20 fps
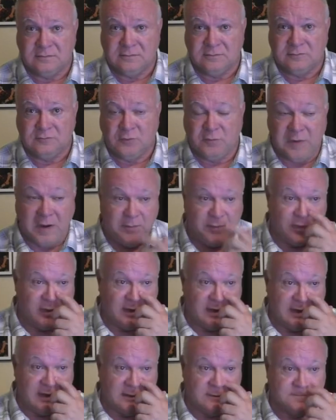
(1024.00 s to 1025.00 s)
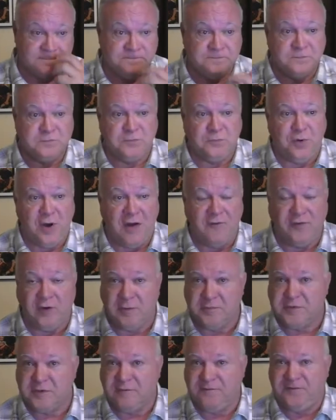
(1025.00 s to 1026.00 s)
remember in
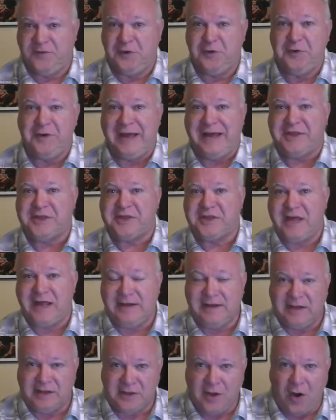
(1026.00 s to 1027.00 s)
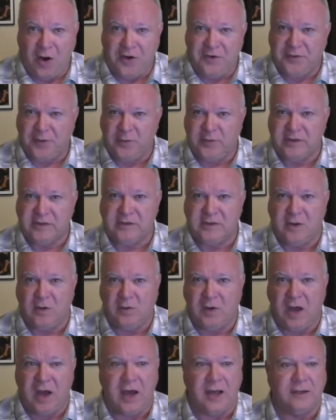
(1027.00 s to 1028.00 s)
Proverbs, the fool has said in his heart, There is no
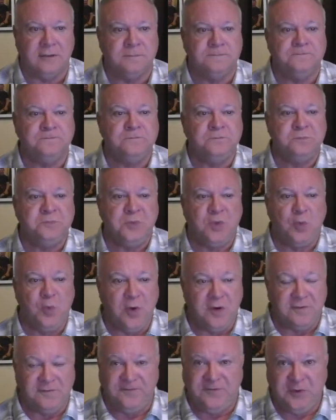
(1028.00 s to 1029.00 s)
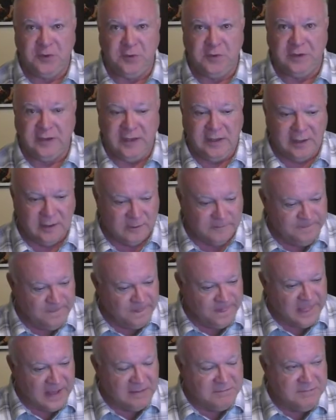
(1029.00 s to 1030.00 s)
God. The word fool here
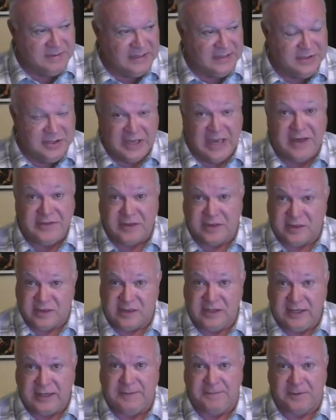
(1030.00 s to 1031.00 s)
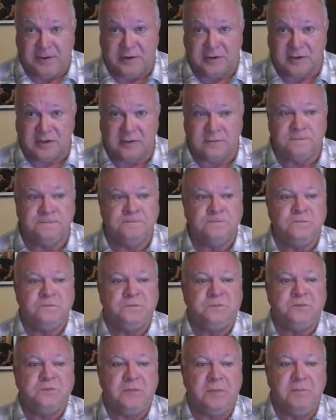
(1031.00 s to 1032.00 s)
means, yes, a silly person,
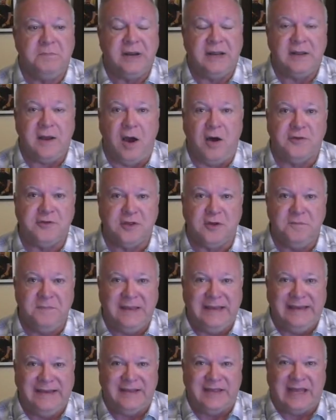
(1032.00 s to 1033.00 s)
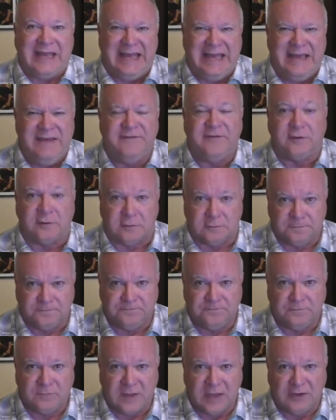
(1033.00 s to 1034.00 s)
but it also means evil
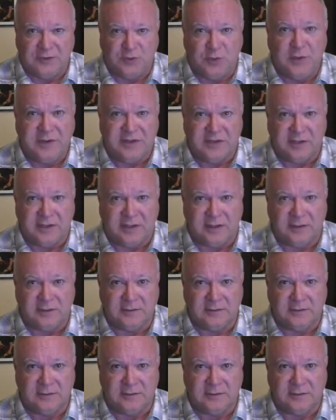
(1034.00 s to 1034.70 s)
and twisted.